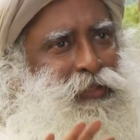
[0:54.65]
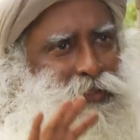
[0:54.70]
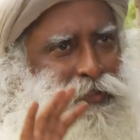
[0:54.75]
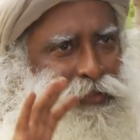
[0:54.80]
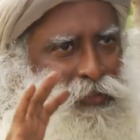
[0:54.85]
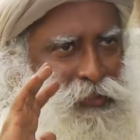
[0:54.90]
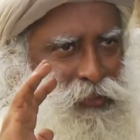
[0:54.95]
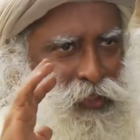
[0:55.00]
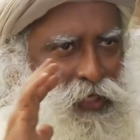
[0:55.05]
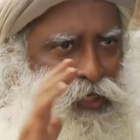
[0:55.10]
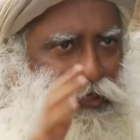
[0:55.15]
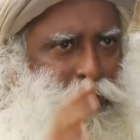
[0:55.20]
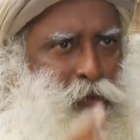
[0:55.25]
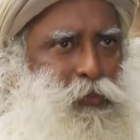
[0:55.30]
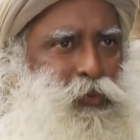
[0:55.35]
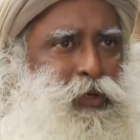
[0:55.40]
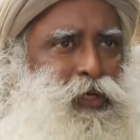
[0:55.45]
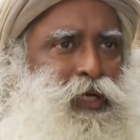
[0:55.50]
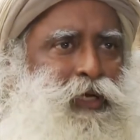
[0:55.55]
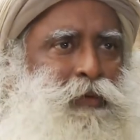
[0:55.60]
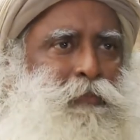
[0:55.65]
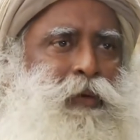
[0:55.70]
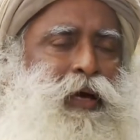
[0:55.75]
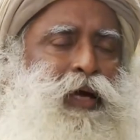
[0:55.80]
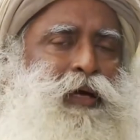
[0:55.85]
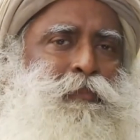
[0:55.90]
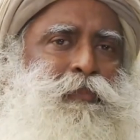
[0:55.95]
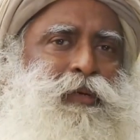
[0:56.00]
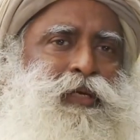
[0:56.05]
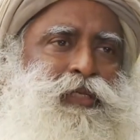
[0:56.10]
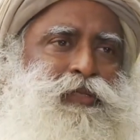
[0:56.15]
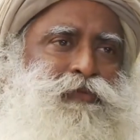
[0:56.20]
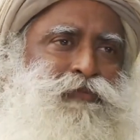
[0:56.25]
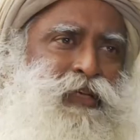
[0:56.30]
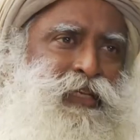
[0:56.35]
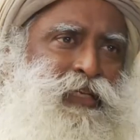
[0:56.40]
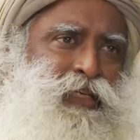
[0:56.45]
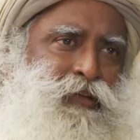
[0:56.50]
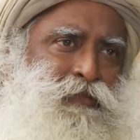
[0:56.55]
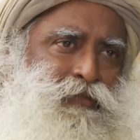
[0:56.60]
They're trying to bring it back, but it's
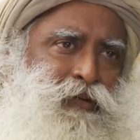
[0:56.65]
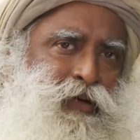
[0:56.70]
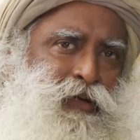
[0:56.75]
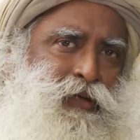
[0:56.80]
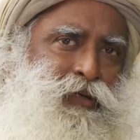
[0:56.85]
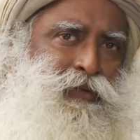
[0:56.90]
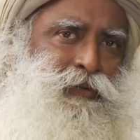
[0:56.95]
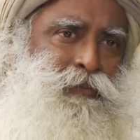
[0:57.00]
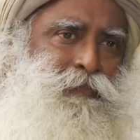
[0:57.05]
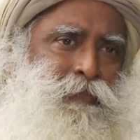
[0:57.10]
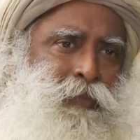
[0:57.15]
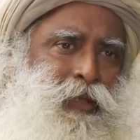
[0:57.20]
very difficult